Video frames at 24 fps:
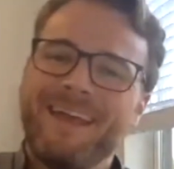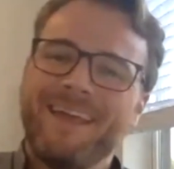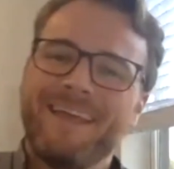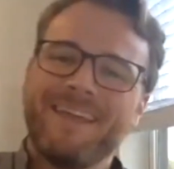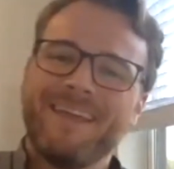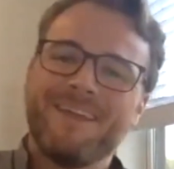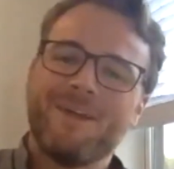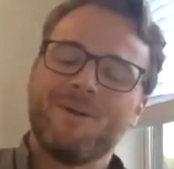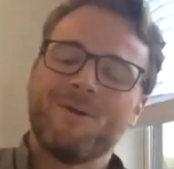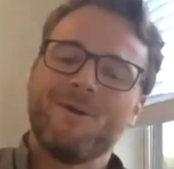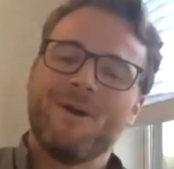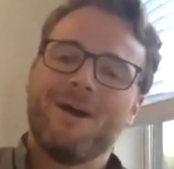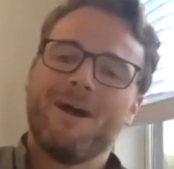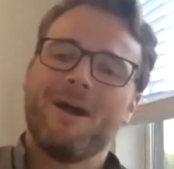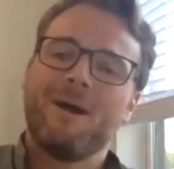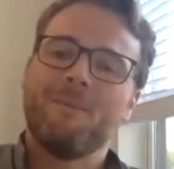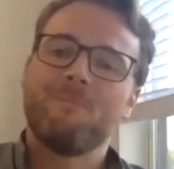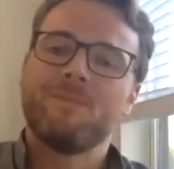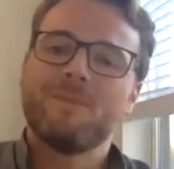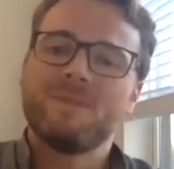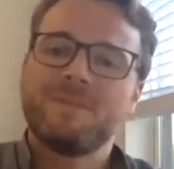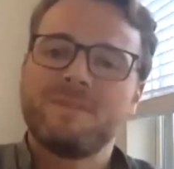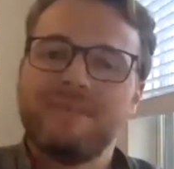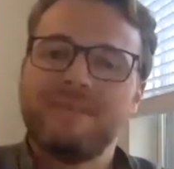
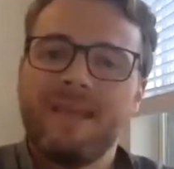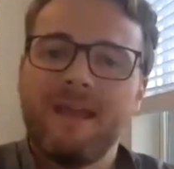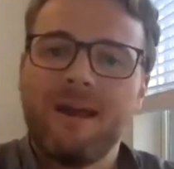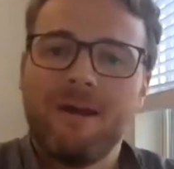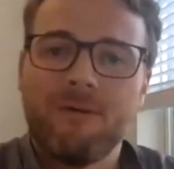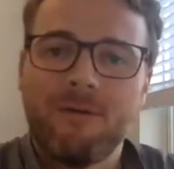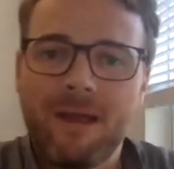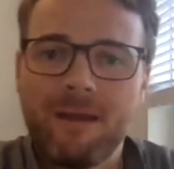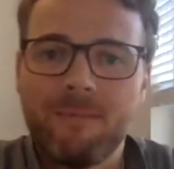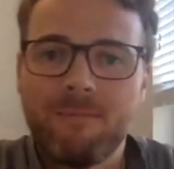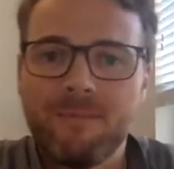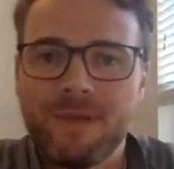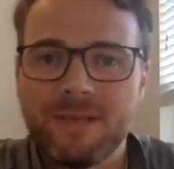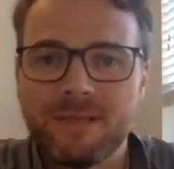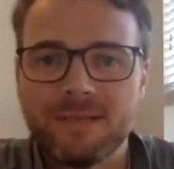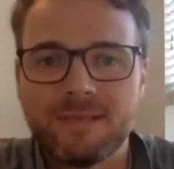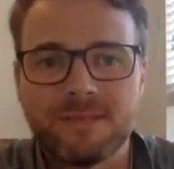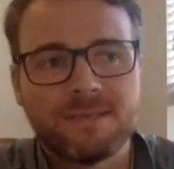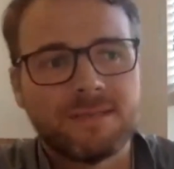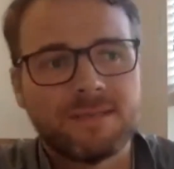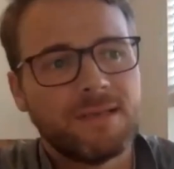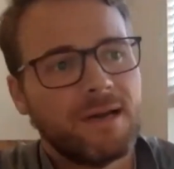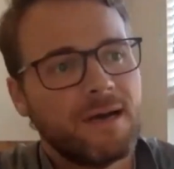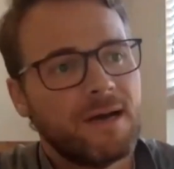CRM
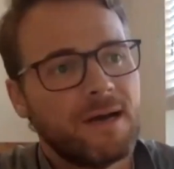is